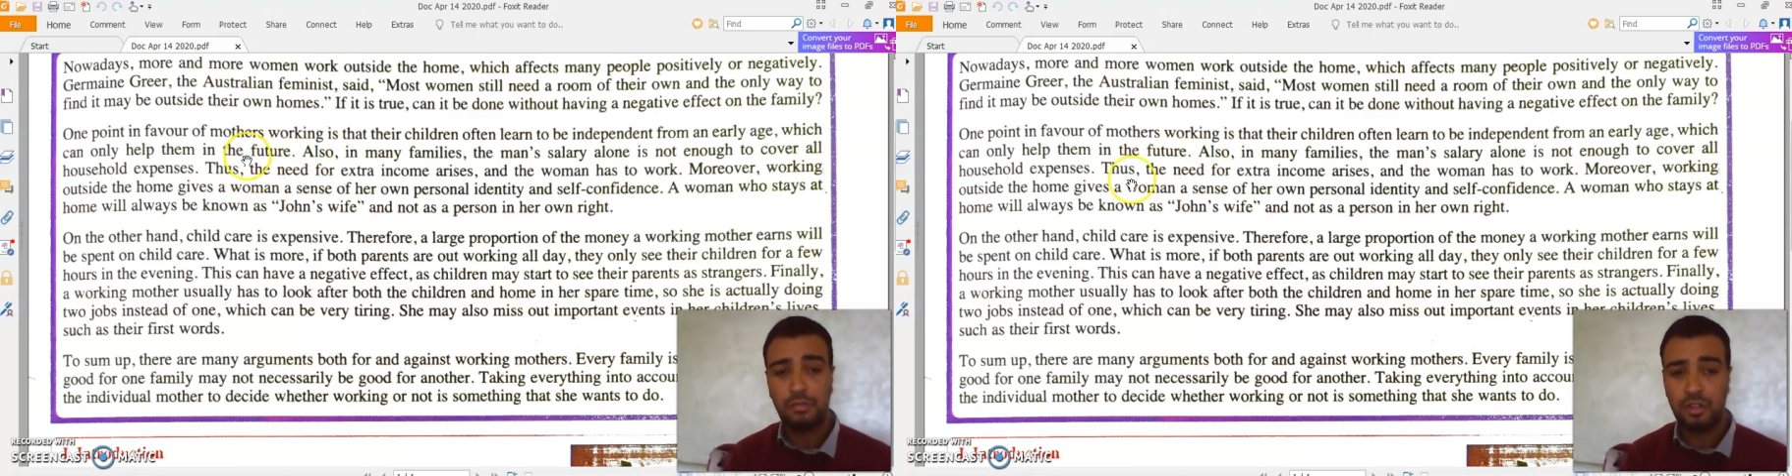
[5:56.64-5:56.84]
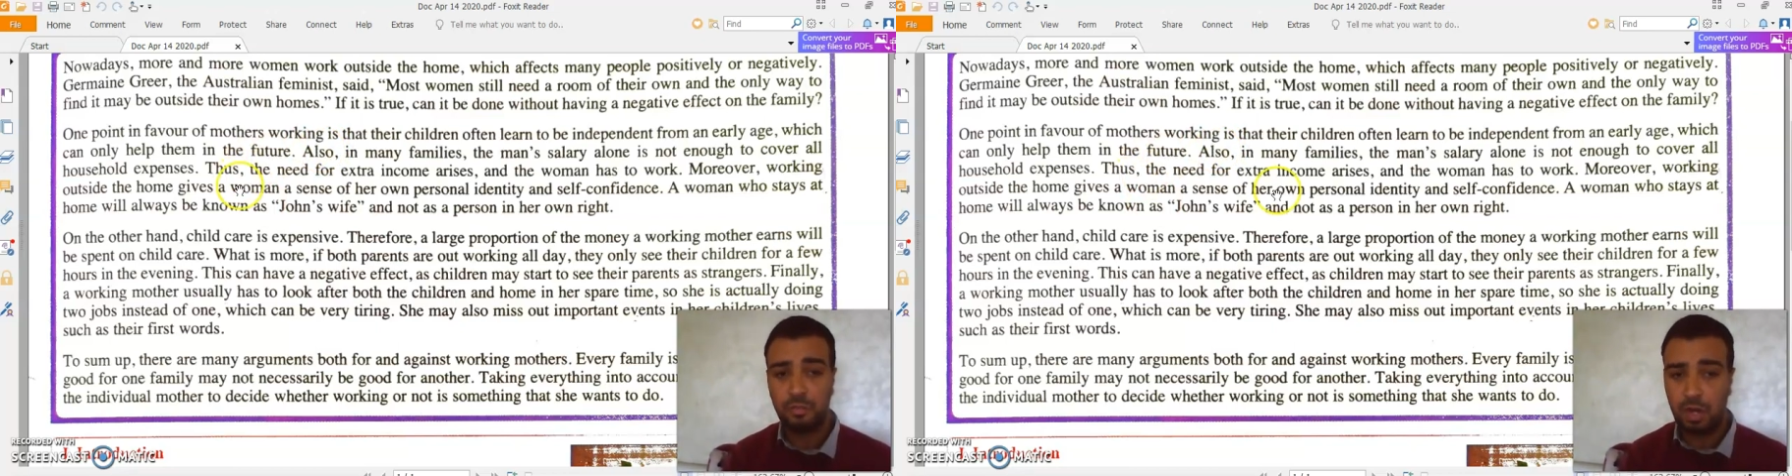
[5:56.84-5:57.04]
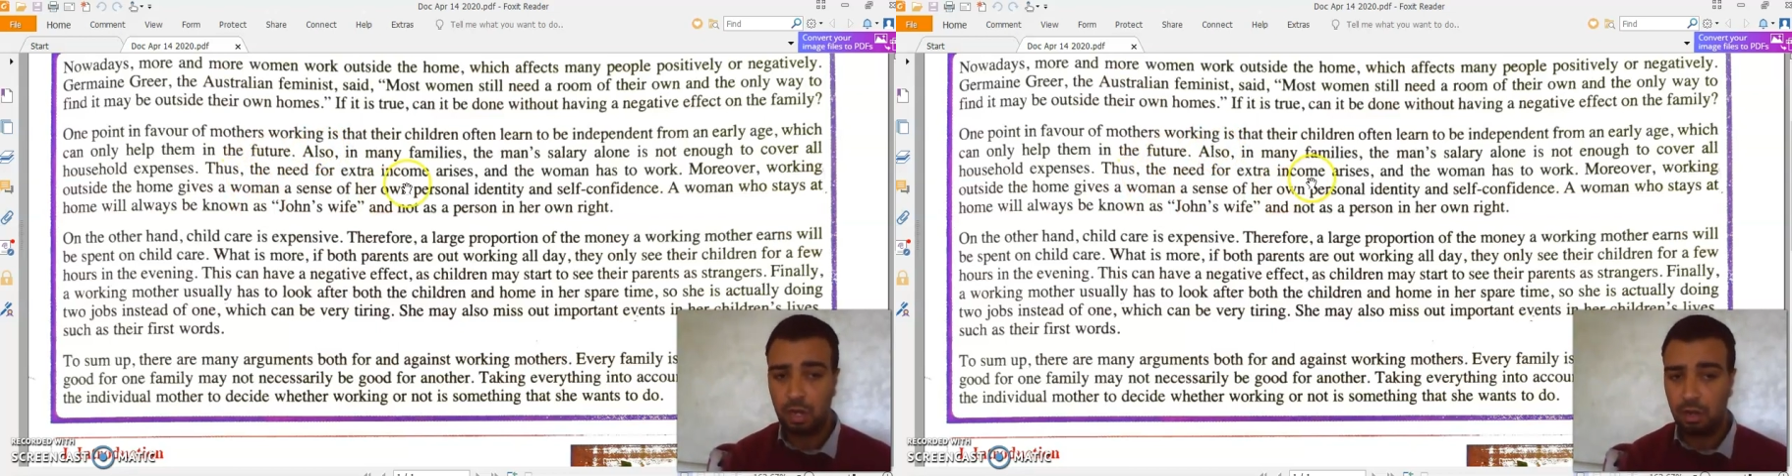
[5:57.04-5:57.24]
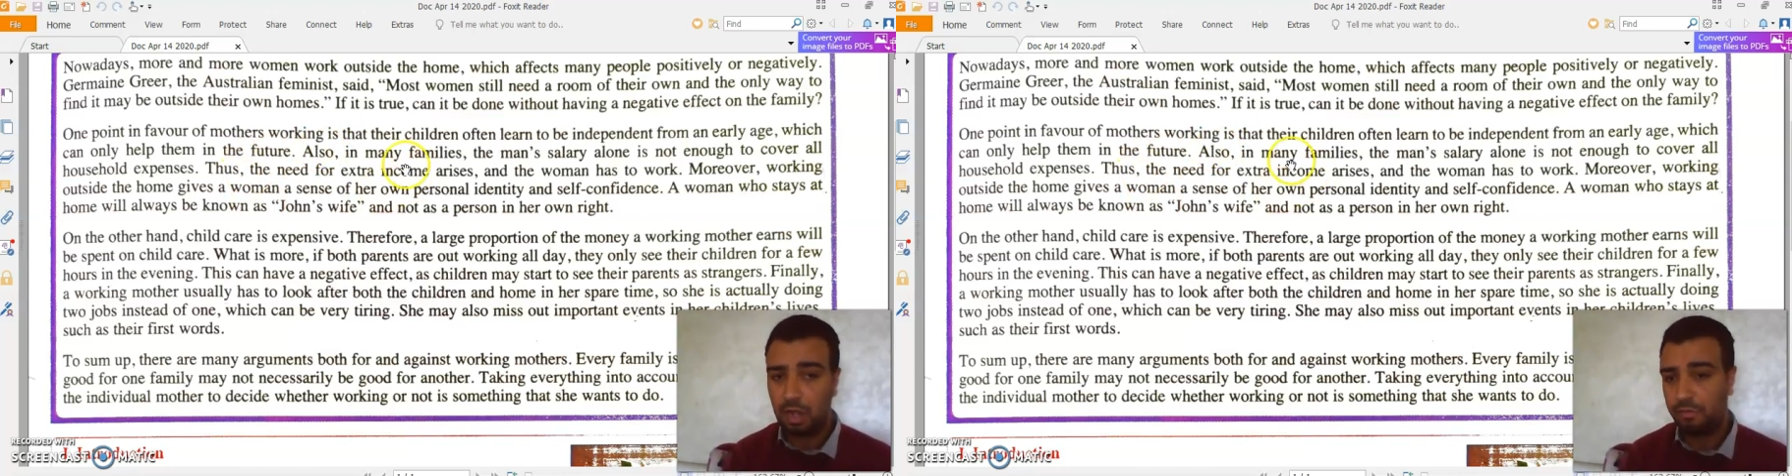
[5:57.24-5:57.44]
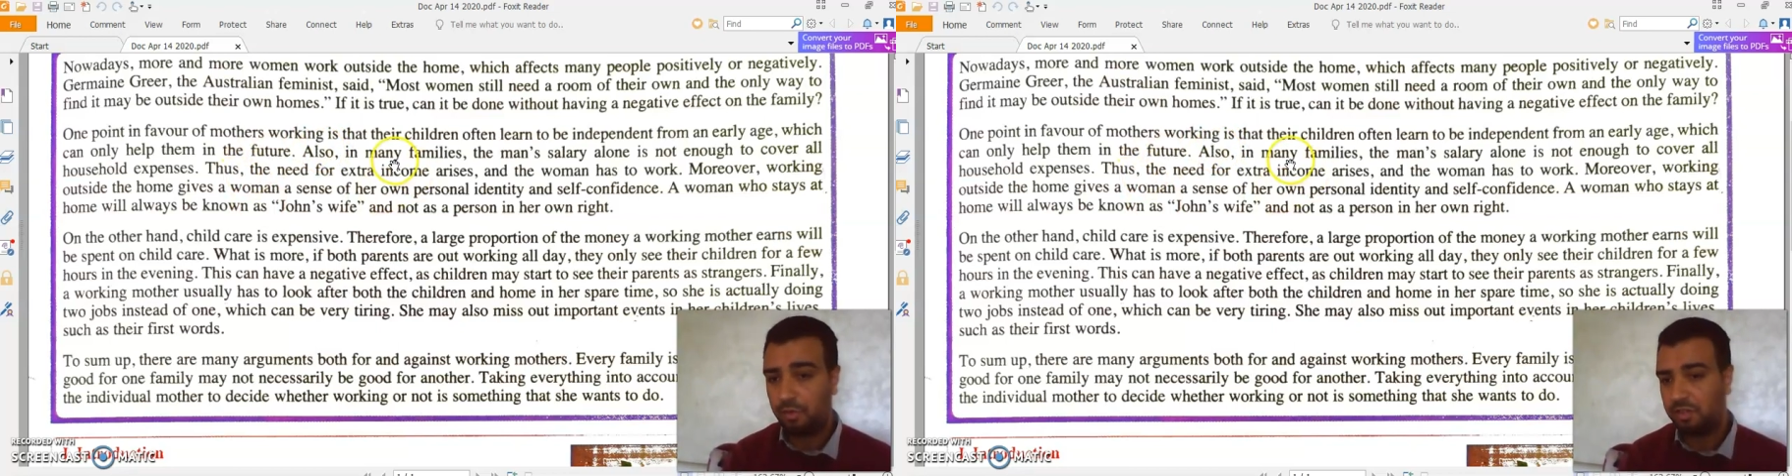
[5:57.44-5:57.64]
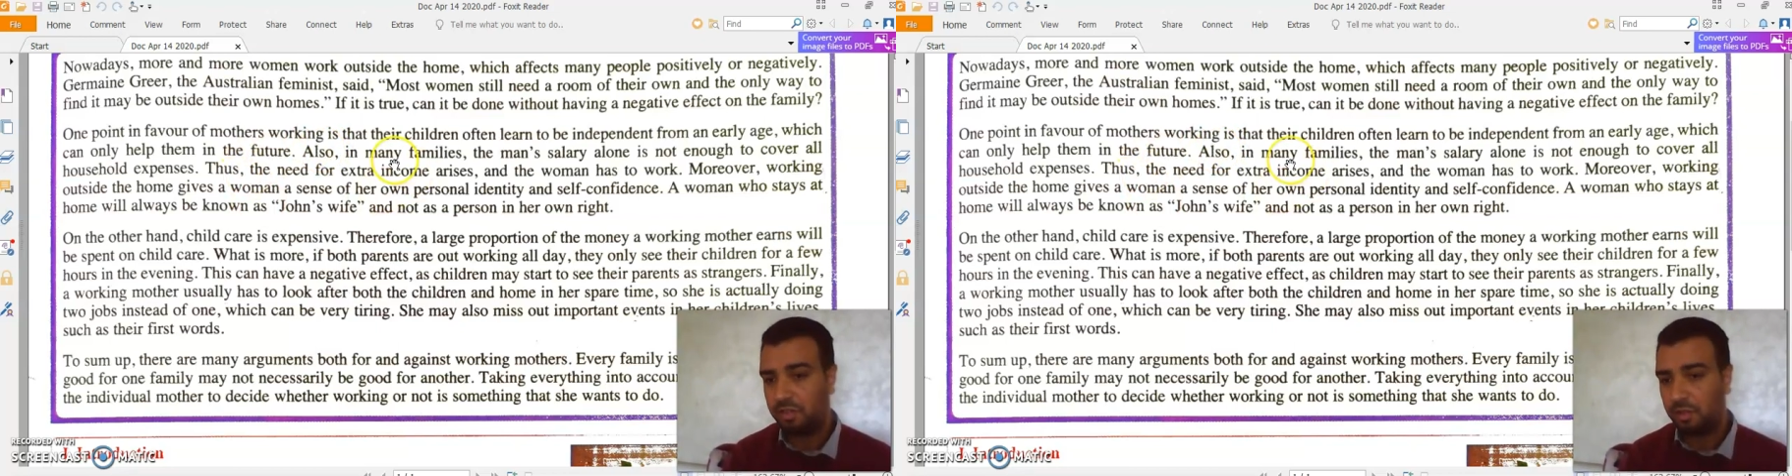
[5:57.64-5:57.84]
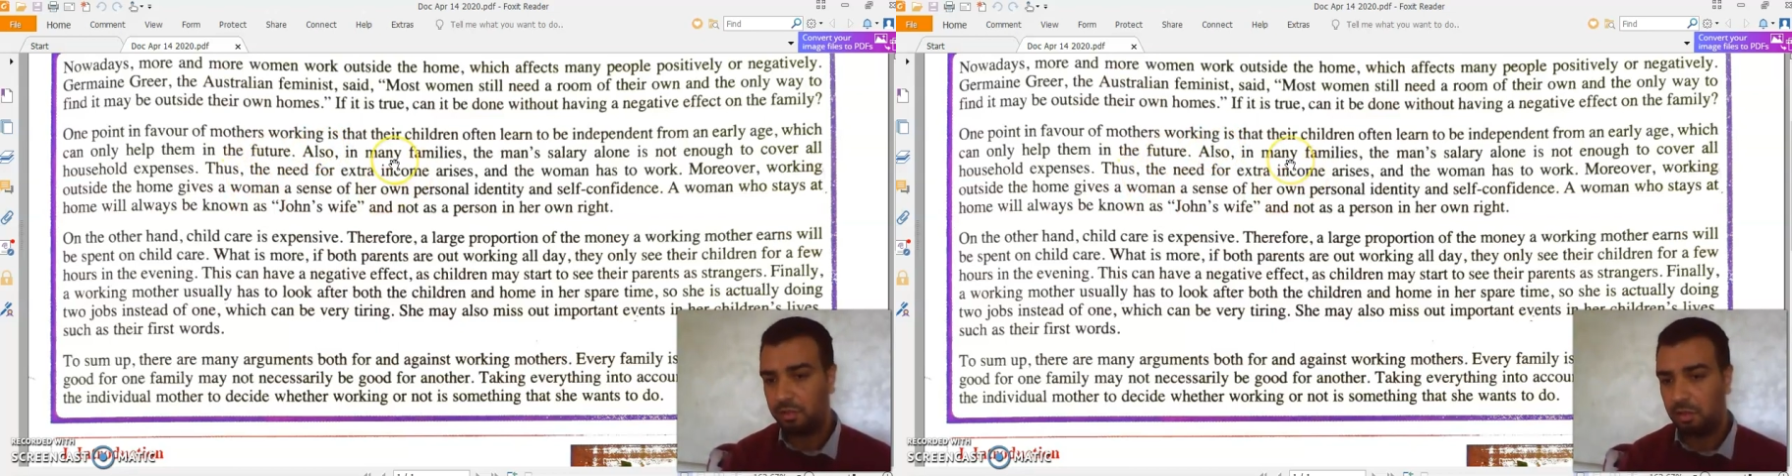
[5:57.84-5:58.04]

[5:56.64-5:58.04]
First paragraph, for instance,